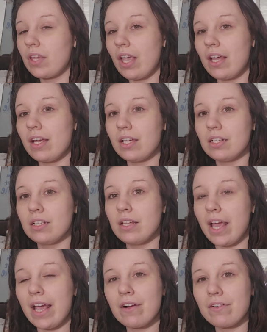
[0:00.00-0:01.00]
And
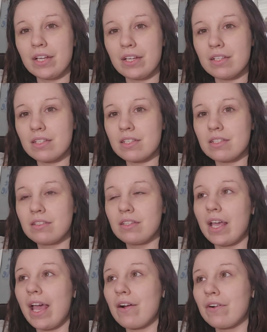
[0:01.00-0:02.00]
Aries,
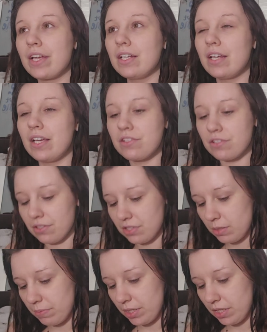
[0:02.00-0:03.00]
the Aryan nature,
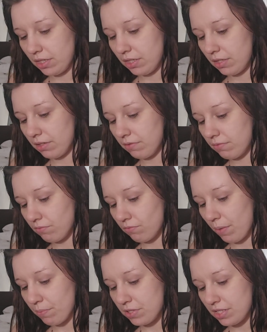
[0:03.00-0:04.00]
to be
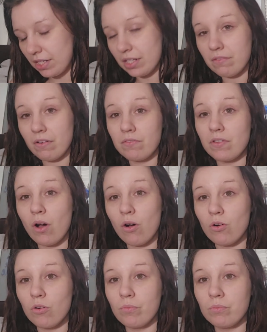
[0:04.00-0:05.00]
representative of the
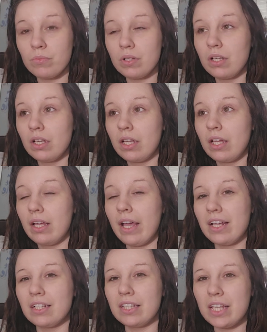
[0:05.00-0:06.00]
home,
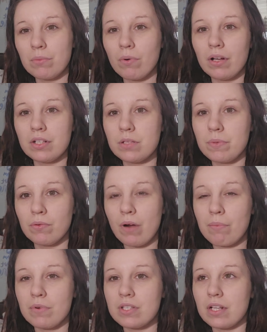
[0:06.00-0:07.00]
and Libra to be
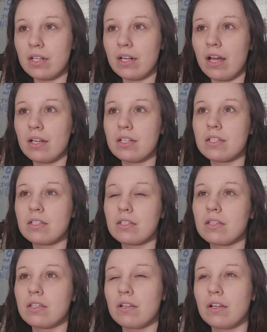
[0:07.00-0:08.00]
represented as
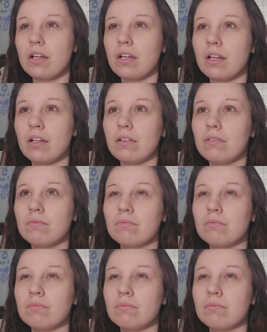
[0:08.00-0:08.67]
the